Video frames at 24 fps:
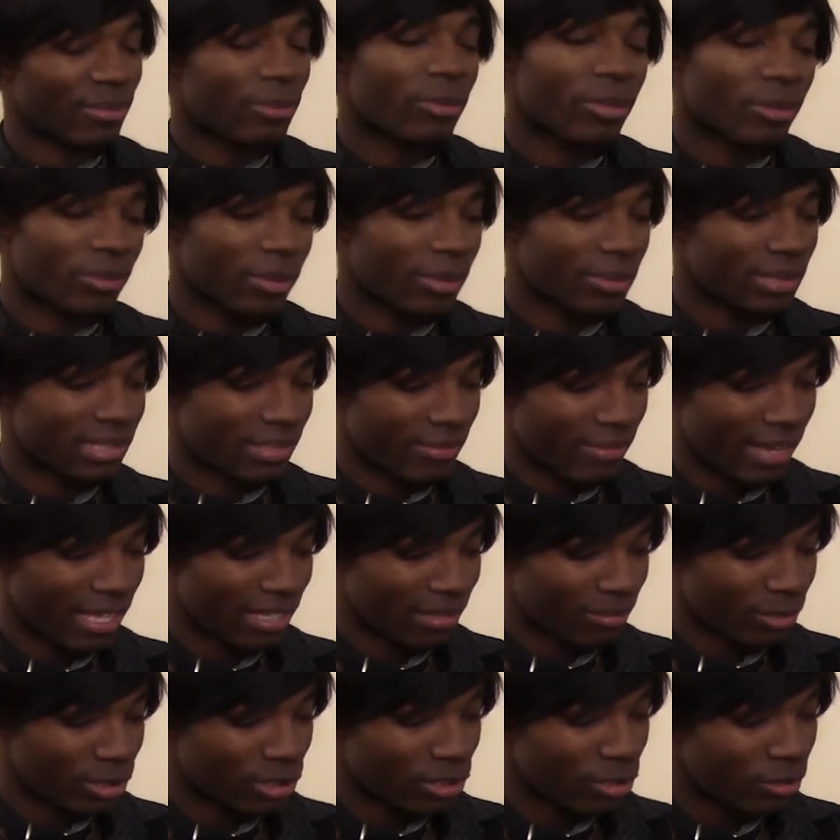well, what was
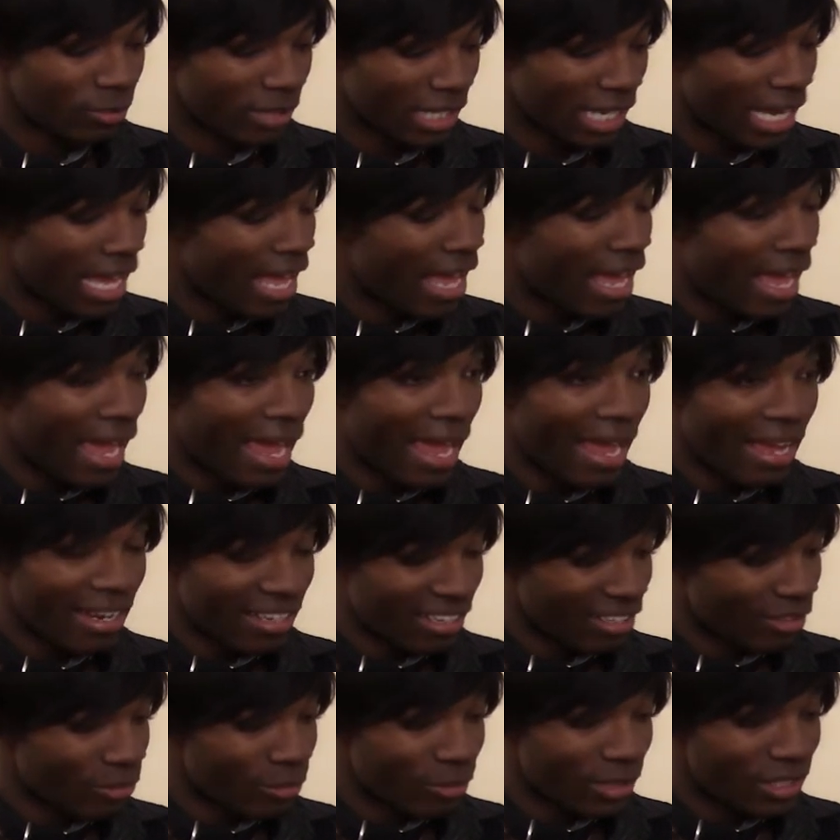available to me, and
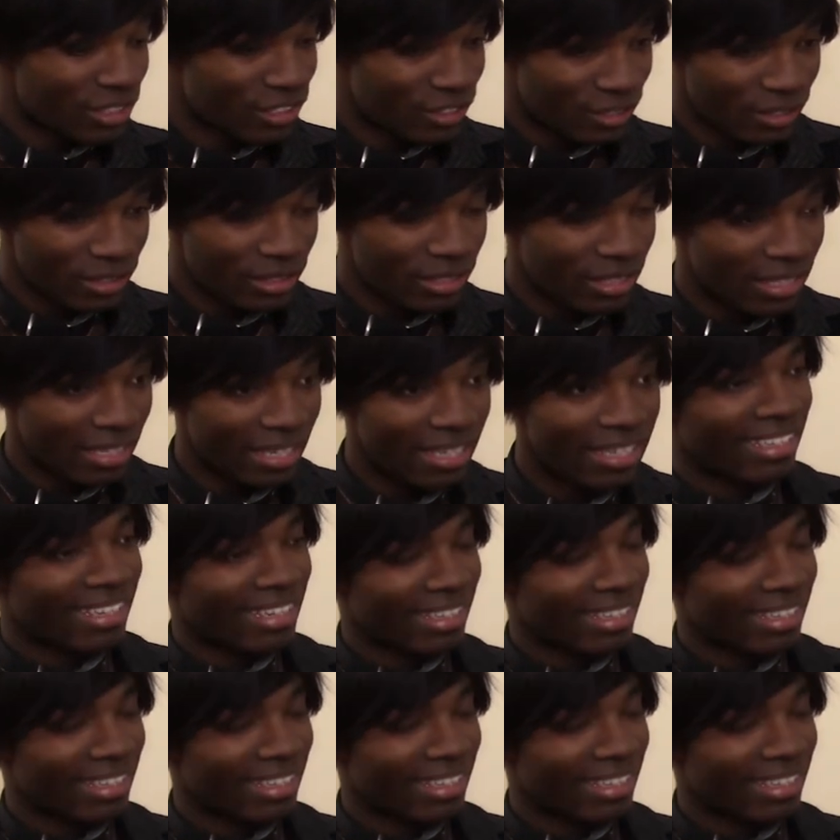it was good.